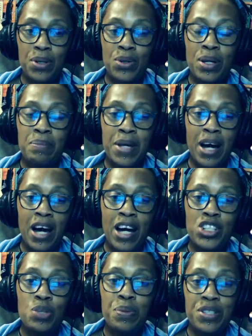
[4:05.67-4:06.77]
you can be
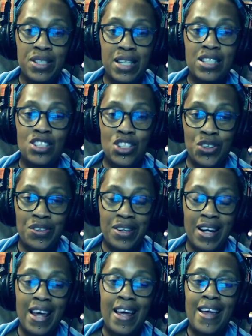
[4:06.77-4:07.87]
100% certain
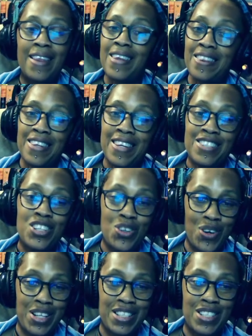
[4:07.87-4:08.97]
that these
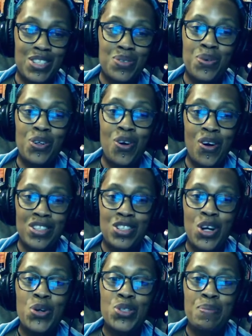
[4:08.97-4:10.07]
annoyances will cause
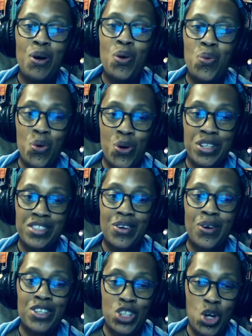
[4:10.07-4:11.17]
no small wars
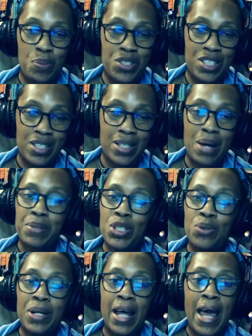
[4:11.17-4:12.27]
or skirmishes
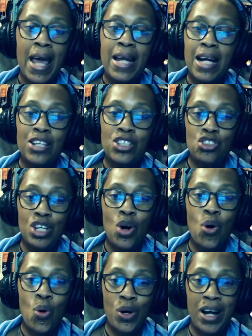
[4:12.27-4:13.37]
between any country
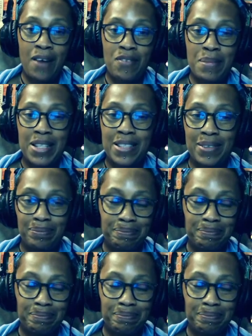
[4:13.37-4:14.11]
or governments.